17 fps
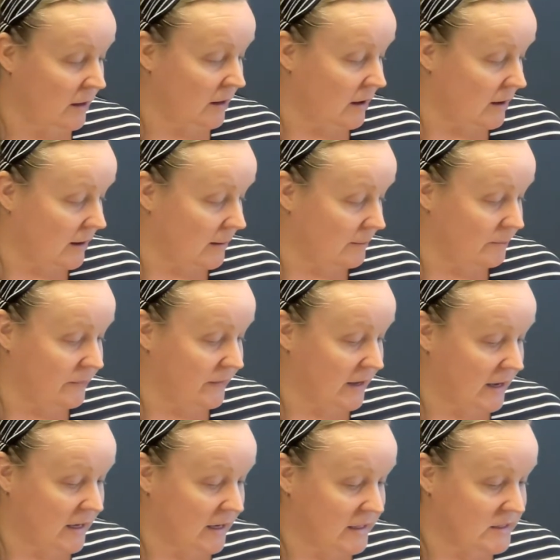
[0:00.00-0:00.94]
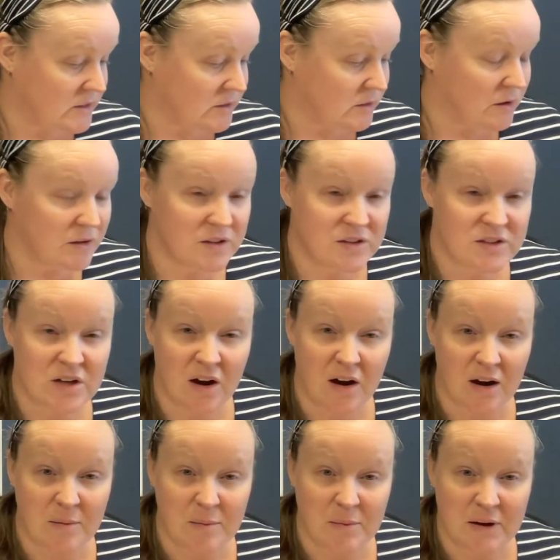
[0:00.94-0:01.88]
and it's got
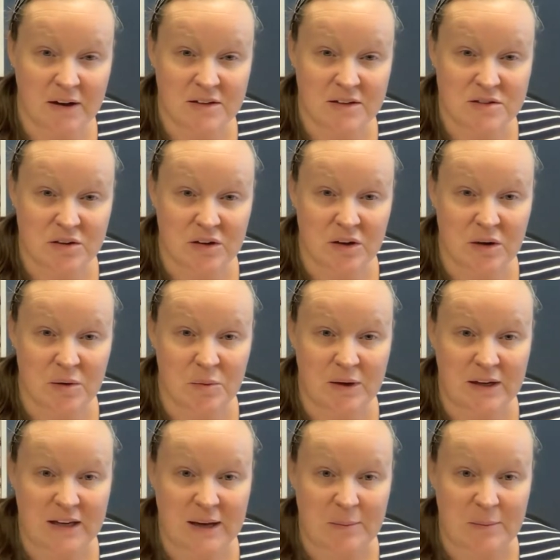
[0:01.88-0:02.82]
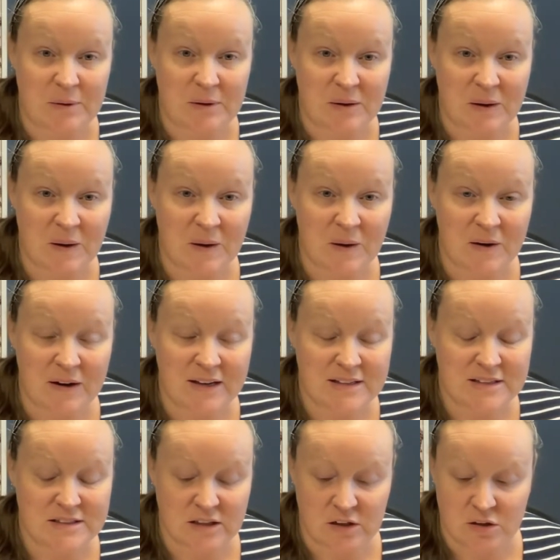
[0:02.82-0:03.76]
timelines on it. We keep an eye on it,
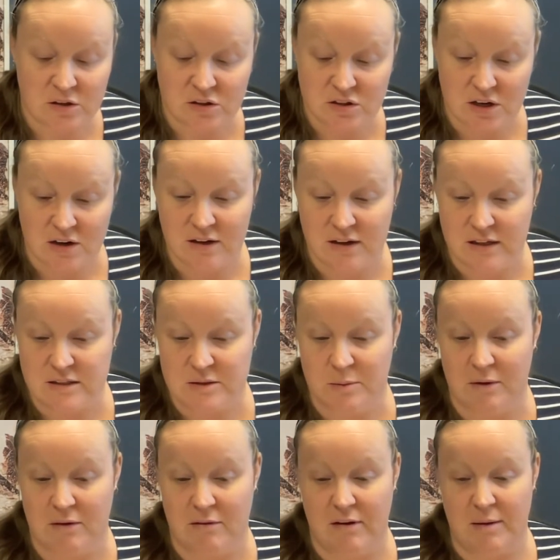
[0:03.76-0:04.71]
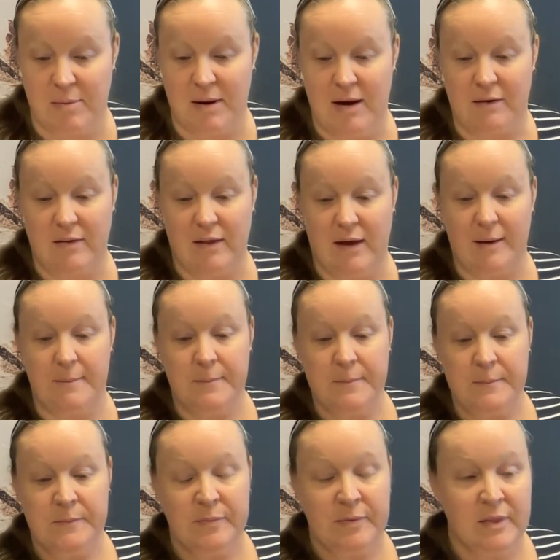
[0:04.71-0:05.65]
so you don't need to worry about that.
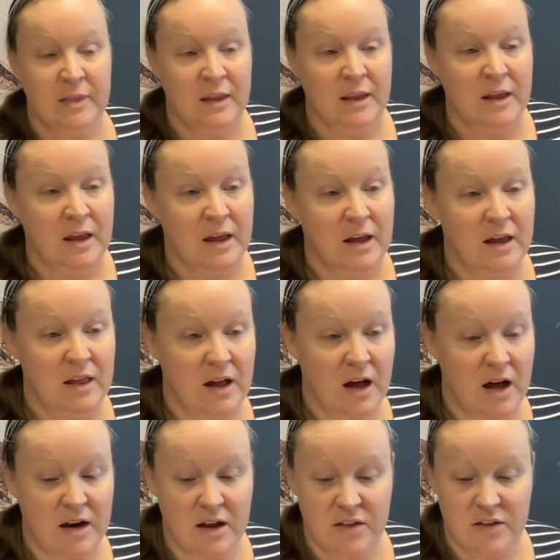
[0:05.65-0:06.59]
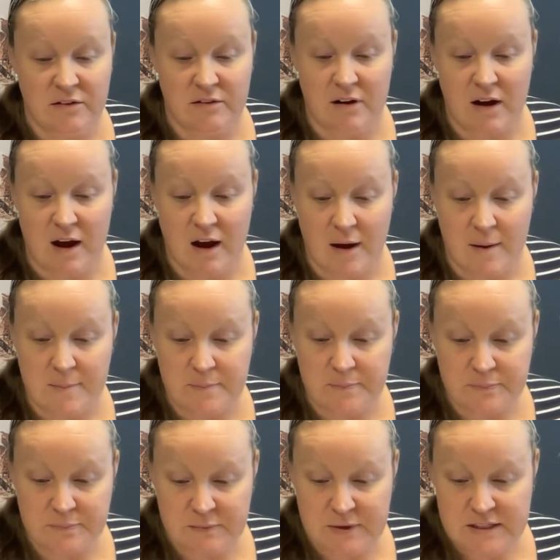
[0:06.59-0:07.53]
Another
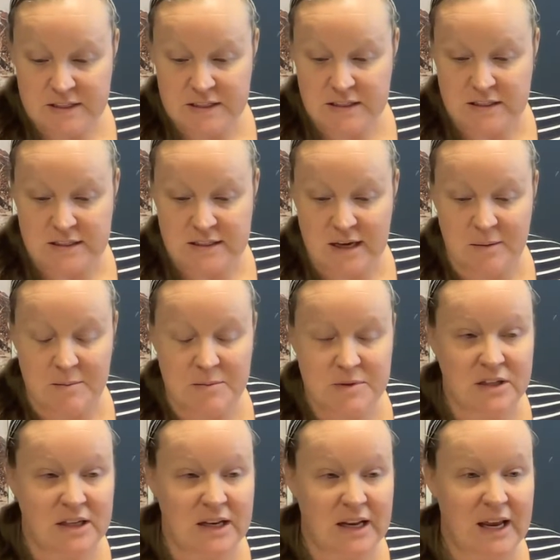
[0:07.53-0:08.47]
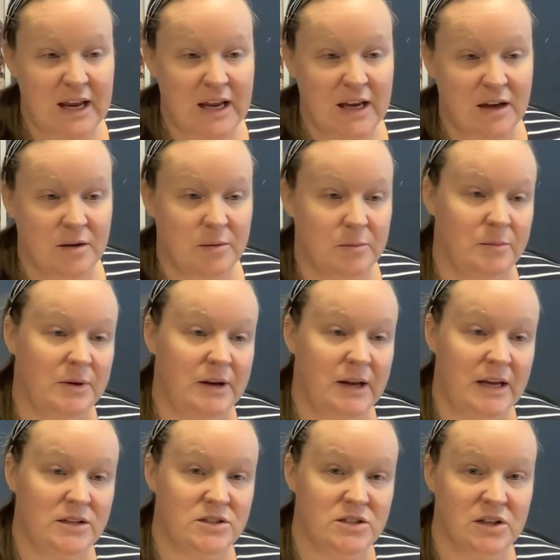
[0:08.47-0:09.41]
misconception,
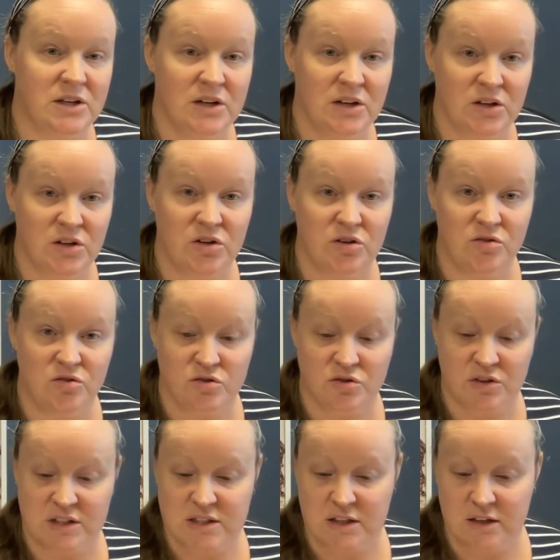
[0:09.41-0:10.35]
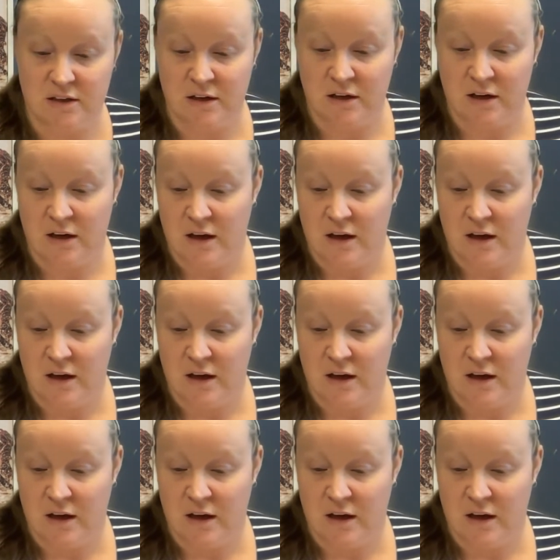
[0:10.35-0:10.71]
incomplete nutrition.